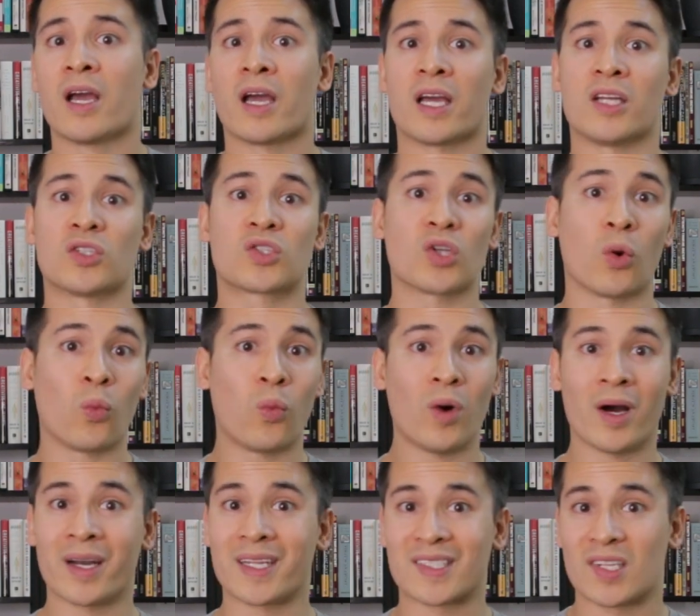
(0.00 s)
And so
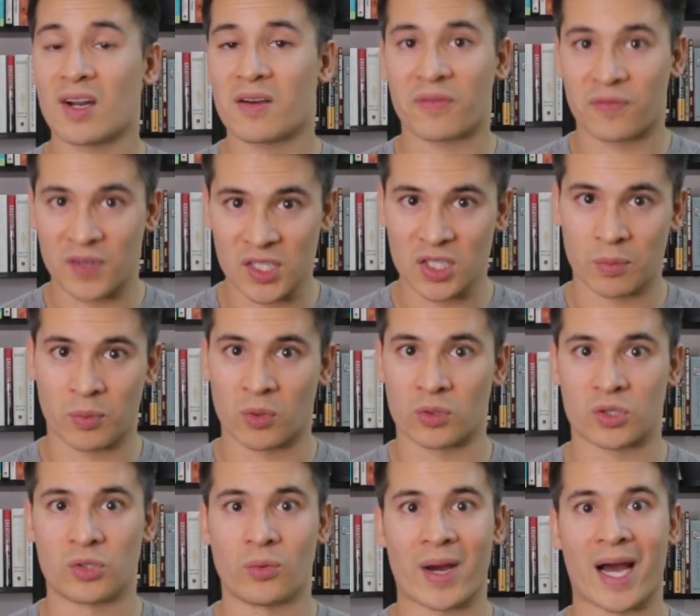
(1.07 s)
one, it's not feasible
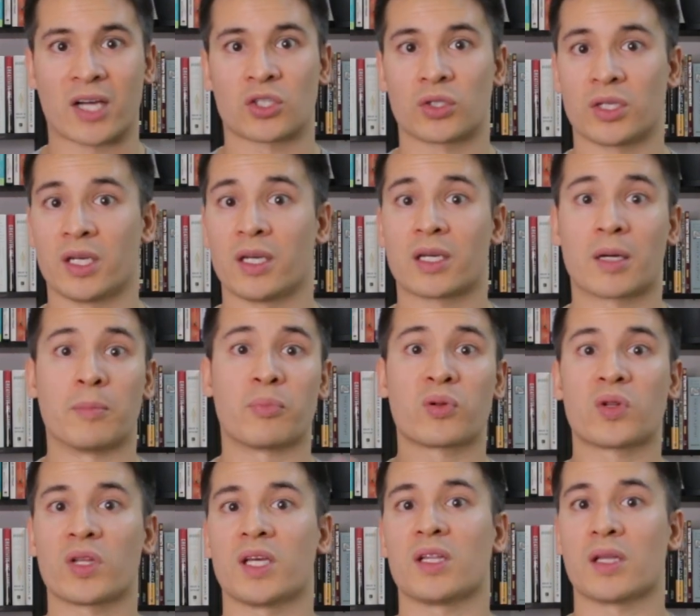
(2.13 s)
to actually
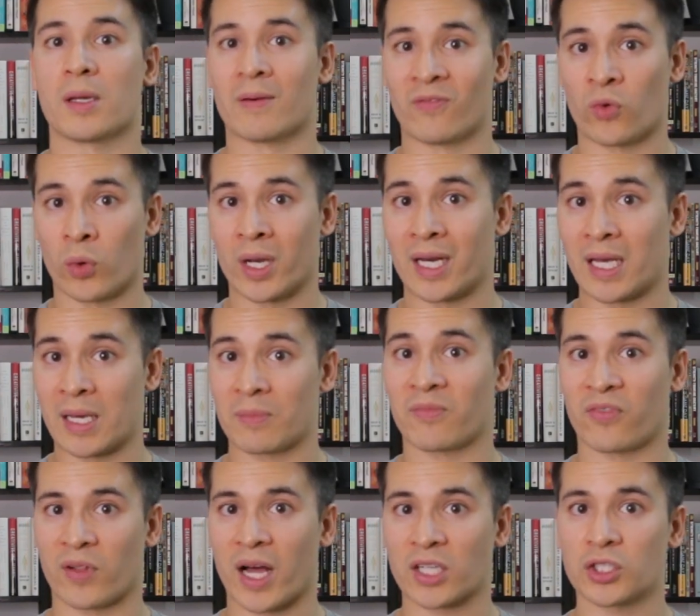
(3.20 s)
completely avoid hip
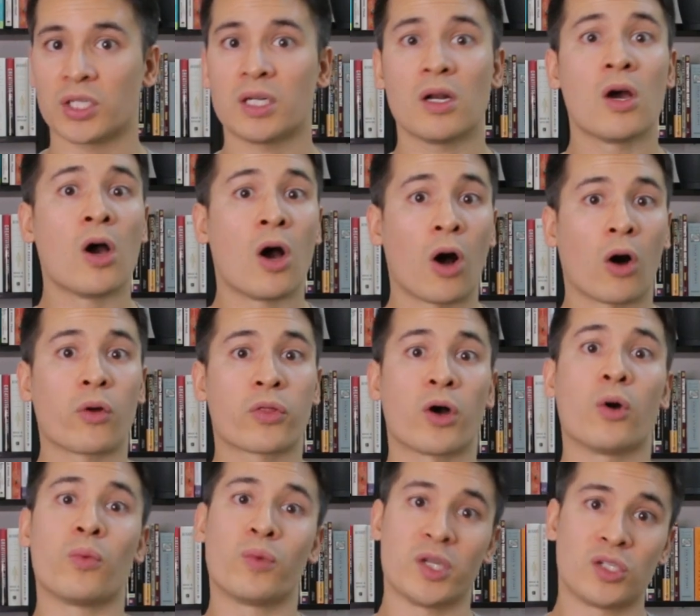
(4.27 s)
flexion,
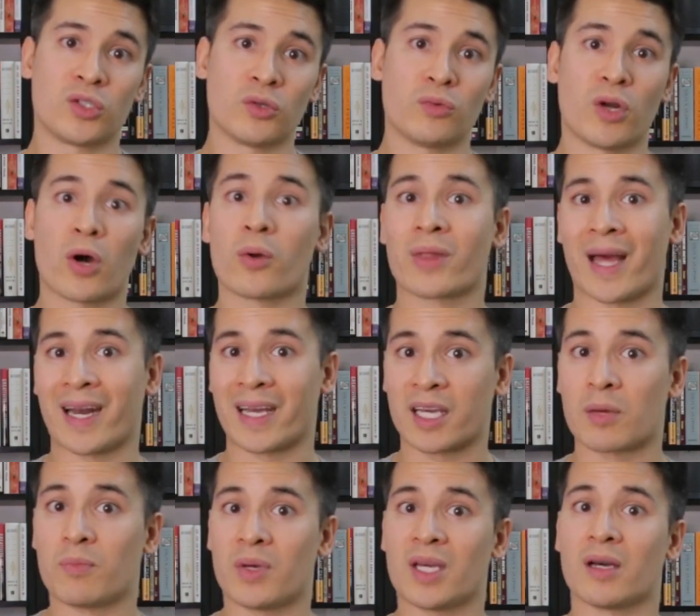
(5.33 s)
although we do know that it
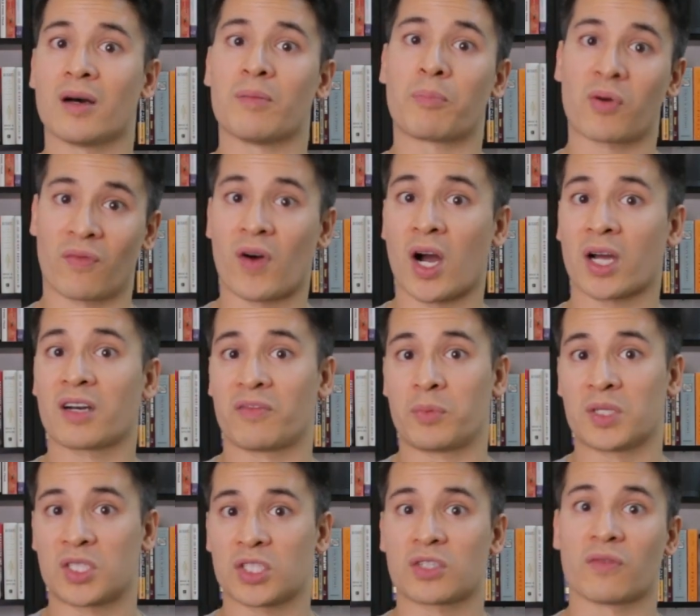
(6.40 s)
can be a provocative
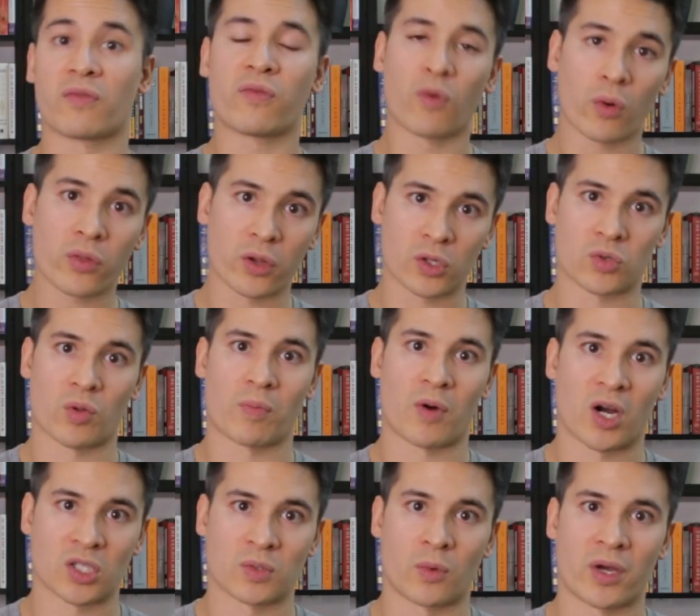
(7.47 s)
position for those with
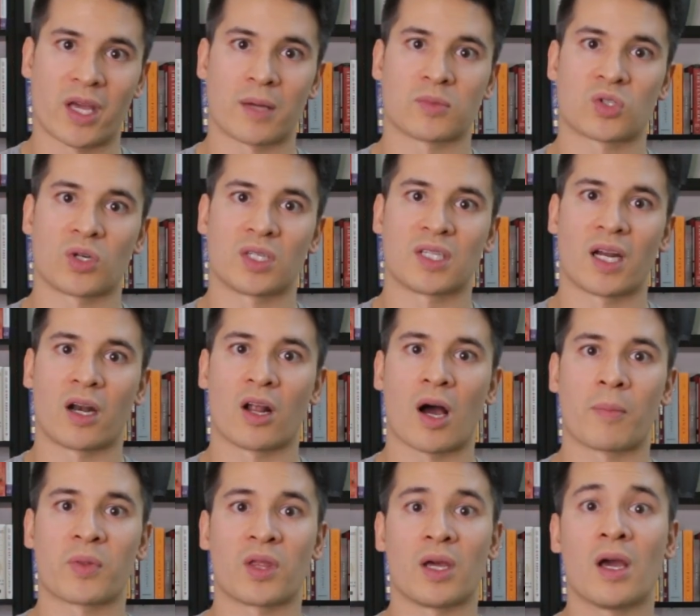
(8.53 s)
proximal hamstring
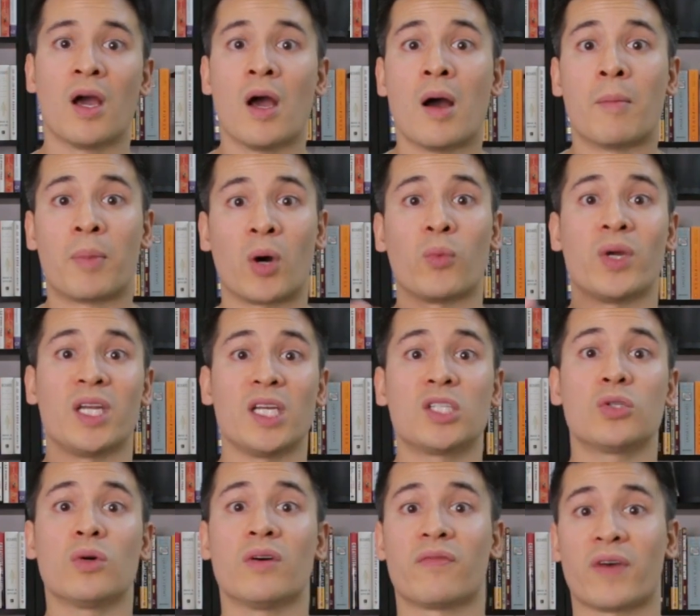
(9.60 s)
tendinopathy, but we need
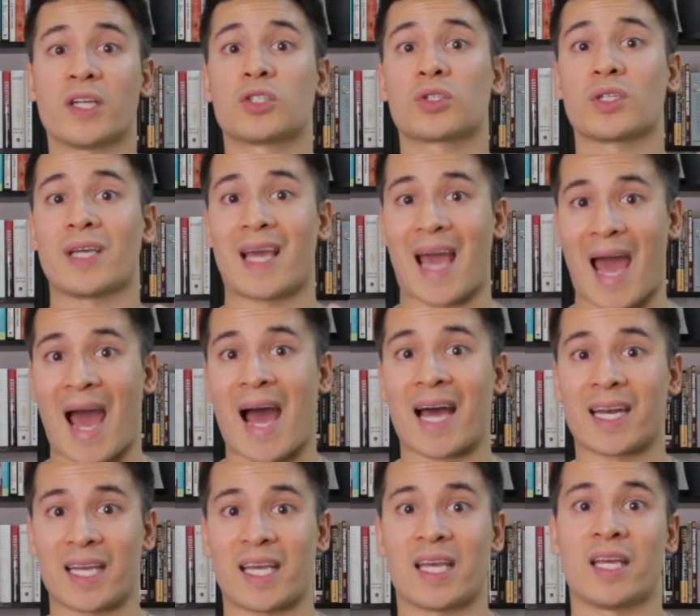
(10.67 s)
to eventually
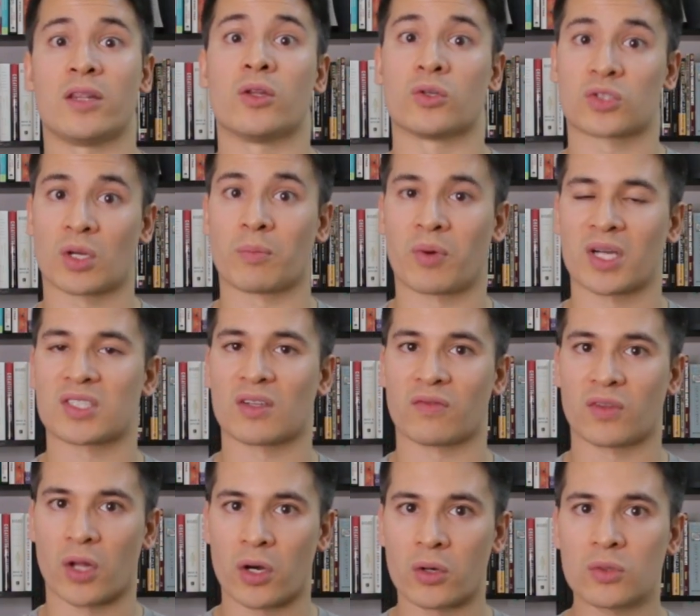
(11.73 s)
add in those
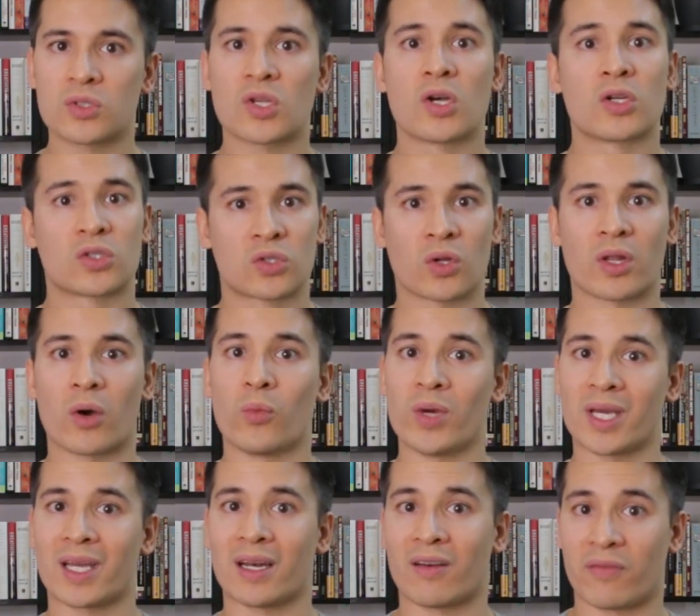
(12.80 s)
compressive loads so that we
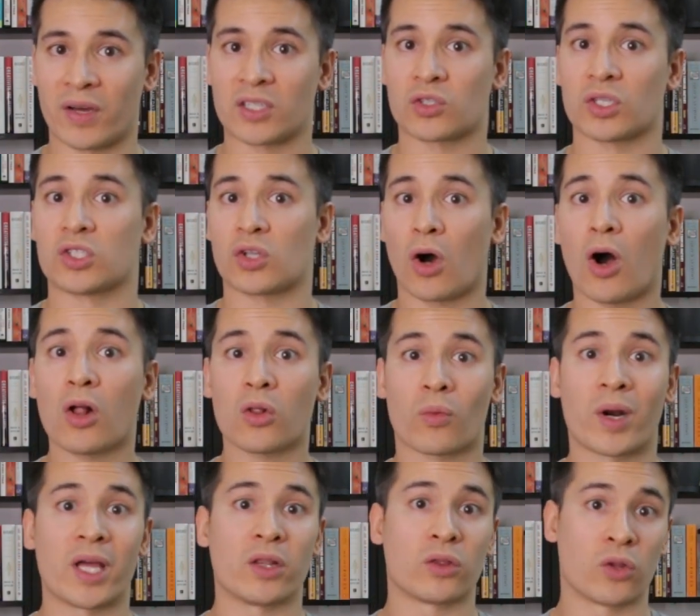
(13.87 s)
can eventually
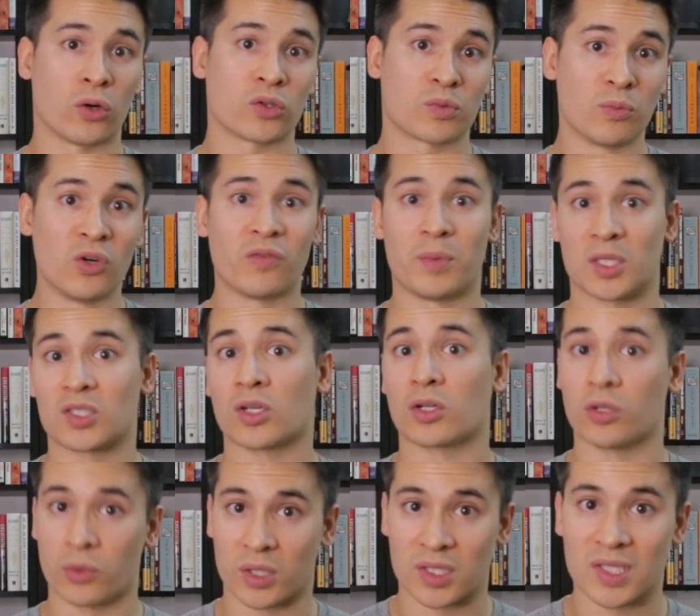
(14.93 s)
tolerate those movements,
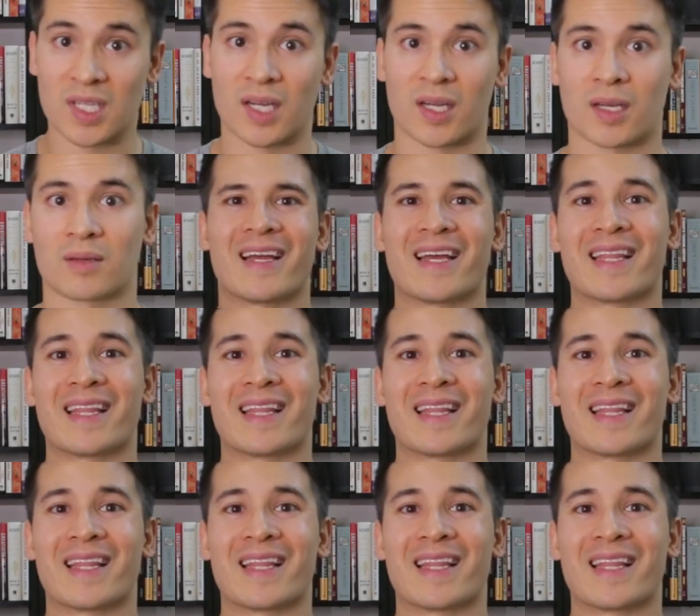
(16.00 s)
including sitting.